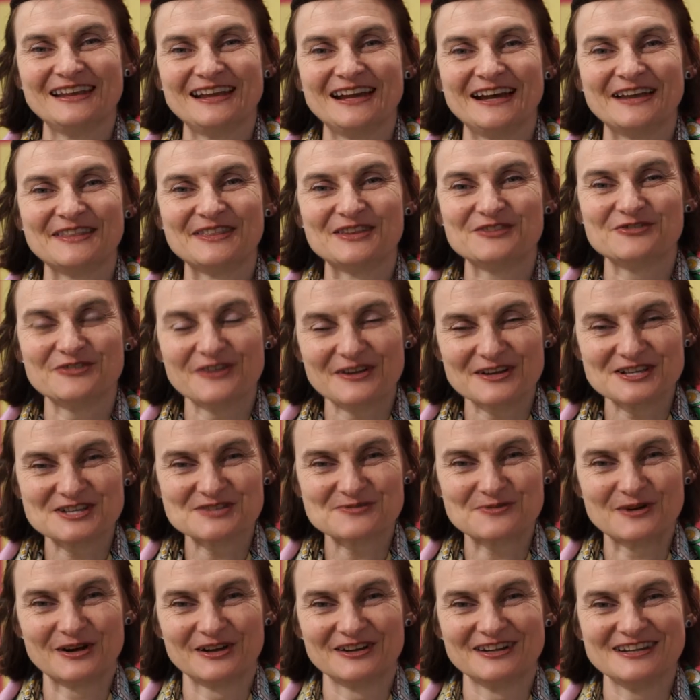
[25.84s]
And the
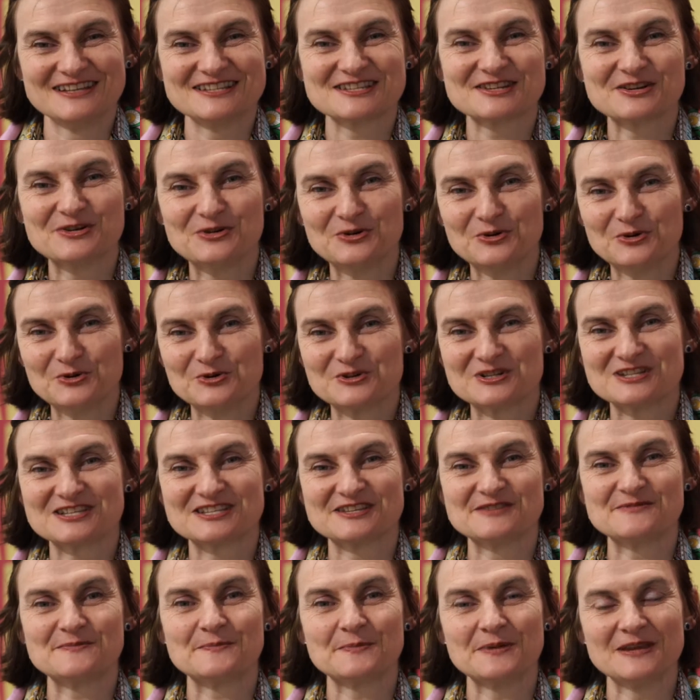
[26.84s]
first one is called St.